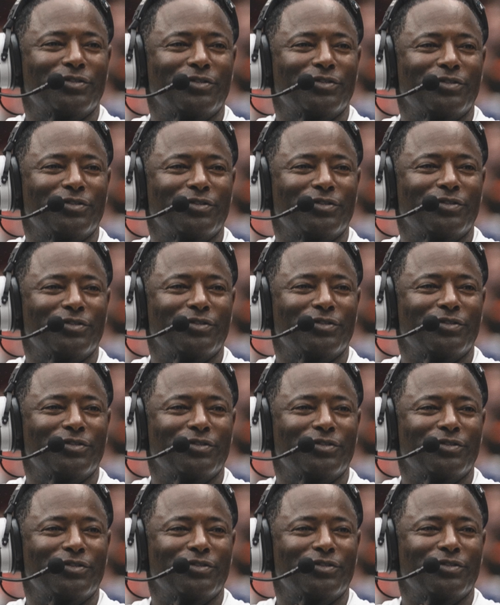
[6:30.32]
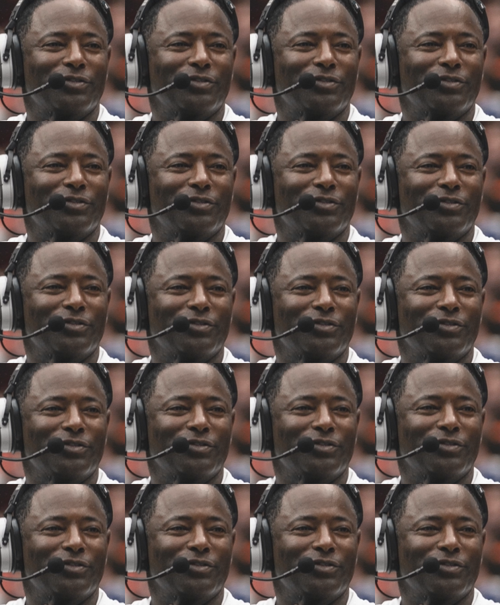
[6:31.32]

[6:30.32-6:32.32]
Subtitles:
(not speaking)